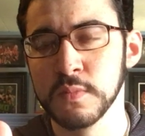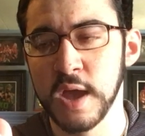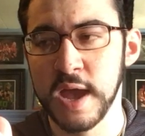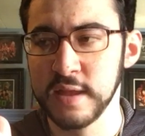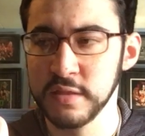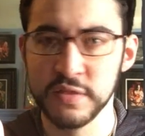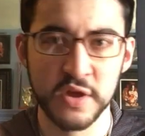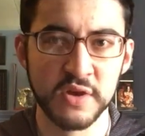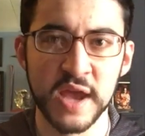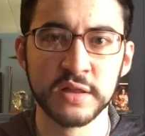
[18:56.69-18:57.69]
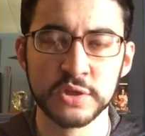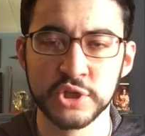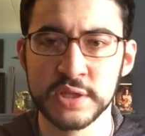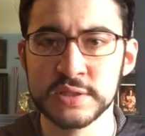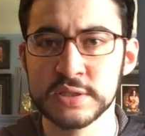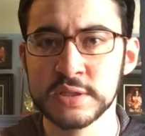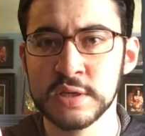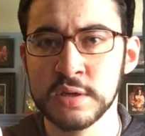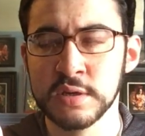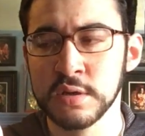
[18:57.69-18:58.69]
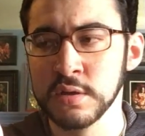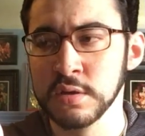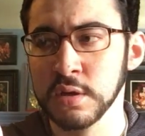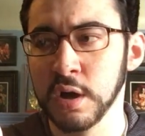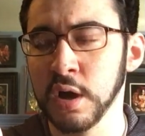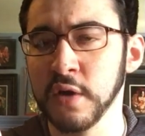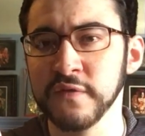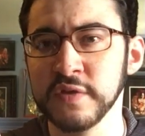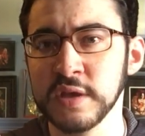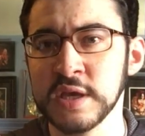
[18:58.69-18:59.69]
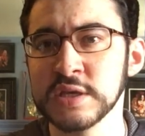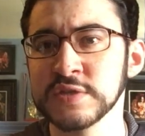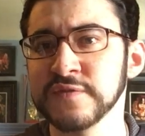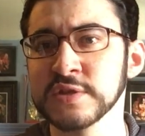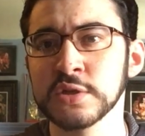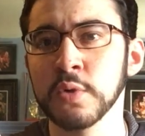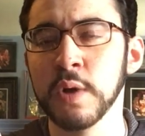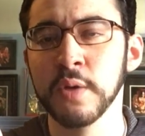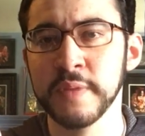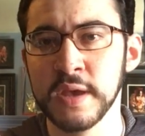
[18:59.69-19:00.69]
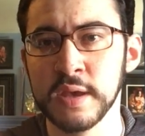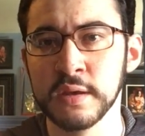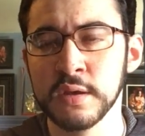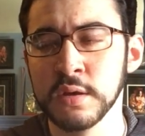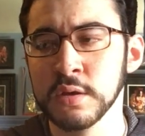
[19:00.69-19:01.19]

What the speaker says: And their negligence of his physical well-being